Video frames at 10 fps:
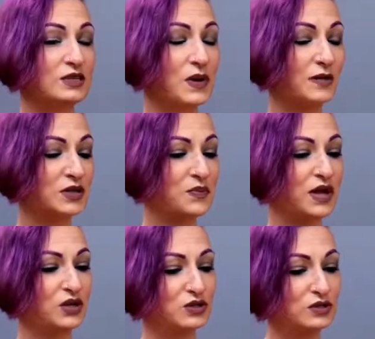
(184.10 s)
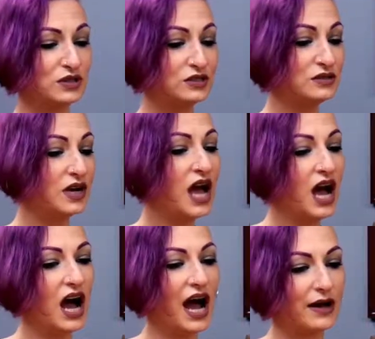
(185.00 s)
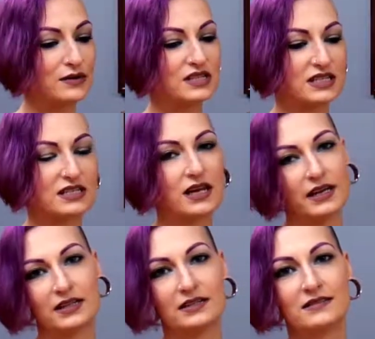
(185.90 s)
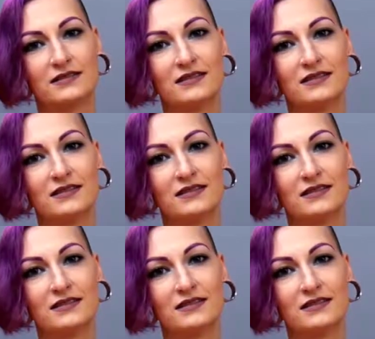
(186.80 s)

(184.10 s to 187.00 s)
popped up on Hulu, I was excited.